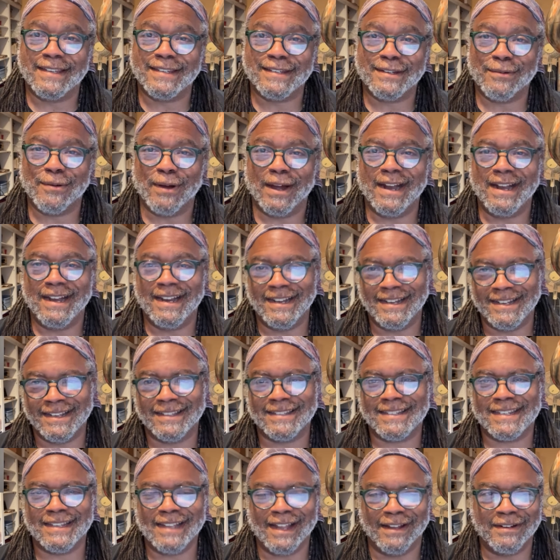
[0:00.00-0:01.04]
and so I need to
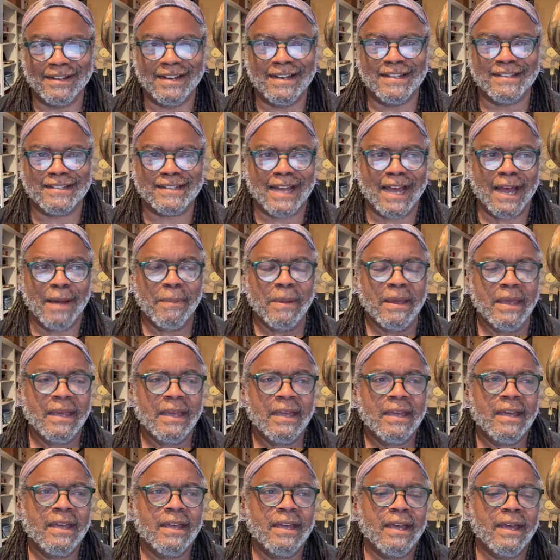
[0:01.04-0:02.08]
I need to stop.
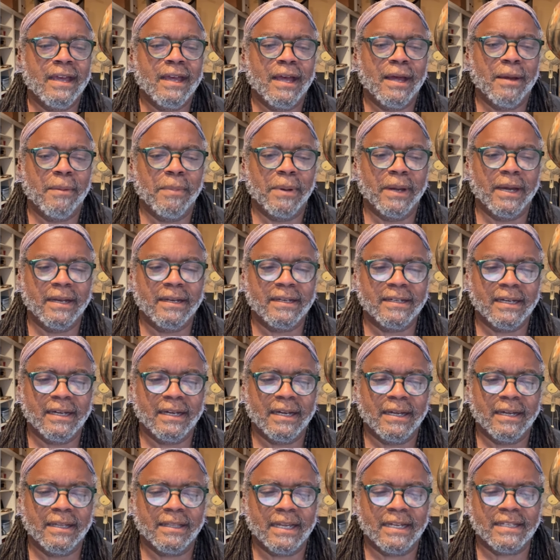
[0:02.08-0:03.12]
But
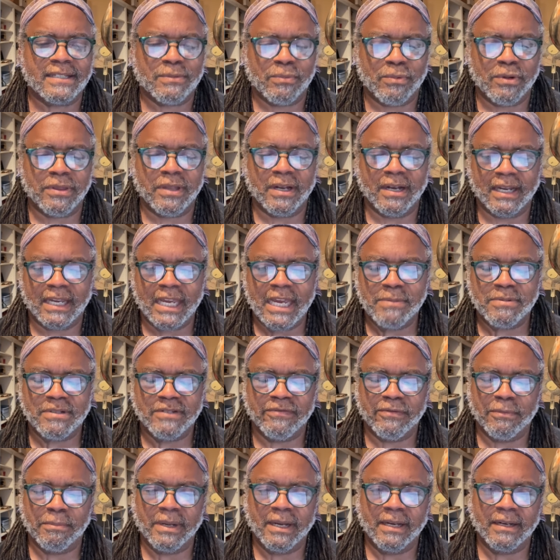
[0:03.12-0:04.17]
uh, that's the one thing that keeps
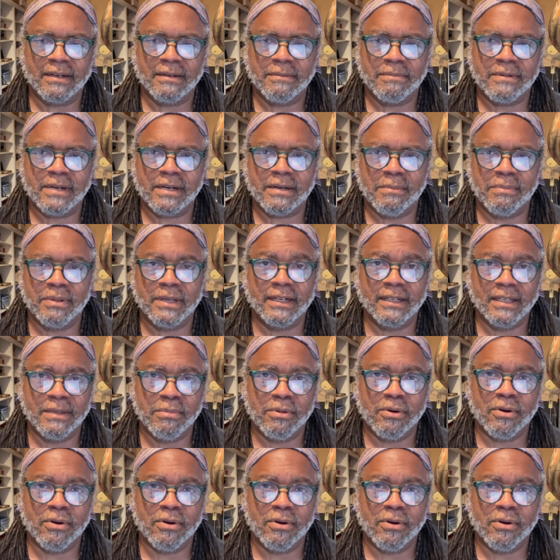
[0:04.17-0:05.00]
it from being completely